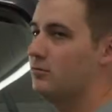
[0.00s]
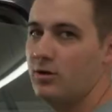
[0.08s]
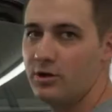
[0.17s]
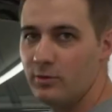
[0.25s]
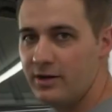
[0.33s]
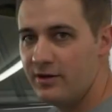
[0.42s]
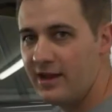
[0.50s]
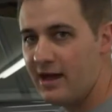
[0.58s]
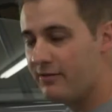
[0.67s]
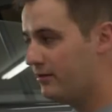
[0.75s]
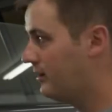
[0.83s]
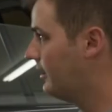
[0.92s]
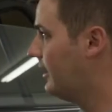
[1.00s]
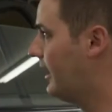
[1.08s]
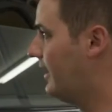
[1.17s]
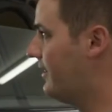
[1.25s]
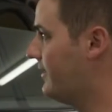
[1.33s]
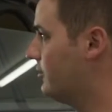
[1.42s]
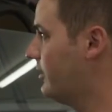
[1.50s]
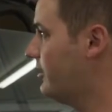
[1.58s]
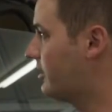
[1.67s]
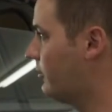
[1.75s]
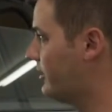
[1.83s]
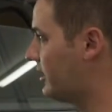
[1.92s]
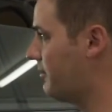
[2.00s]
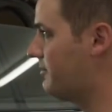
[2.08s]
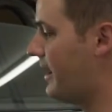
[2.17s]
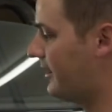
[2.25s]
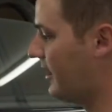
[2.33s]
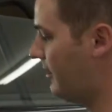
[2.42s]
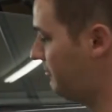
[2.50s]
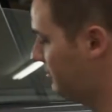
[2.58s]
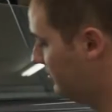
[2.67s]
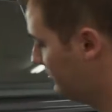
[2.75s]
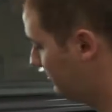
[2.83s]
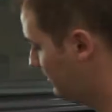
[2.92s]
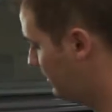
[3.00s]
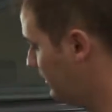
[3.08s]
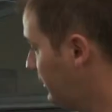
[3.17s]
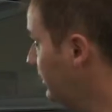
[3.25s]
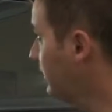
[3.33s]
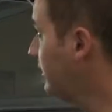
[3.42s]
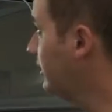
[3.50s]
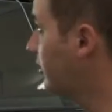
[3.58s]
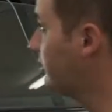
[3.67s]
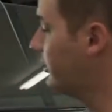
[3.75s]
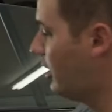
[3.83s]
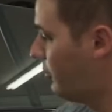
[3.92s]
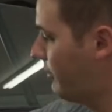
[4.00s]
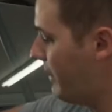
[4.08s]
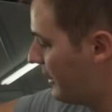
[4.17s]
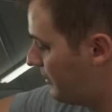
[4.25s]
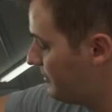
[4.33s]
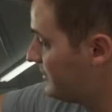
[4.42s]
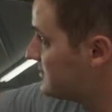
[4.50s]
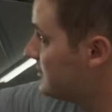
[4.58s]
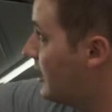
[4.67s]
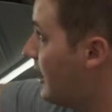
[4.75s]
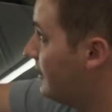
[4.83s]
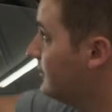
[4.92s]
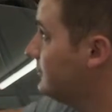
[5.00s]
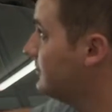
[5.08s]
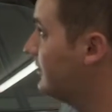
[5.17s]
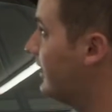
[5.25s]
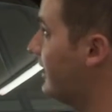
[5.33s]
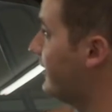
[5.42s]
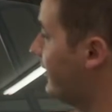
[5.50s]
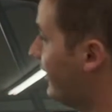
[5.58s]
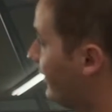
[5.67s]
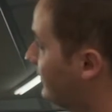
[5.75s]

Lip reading: Roll your window down, and then your window, when you come back up, you get all the way back up in the slot, and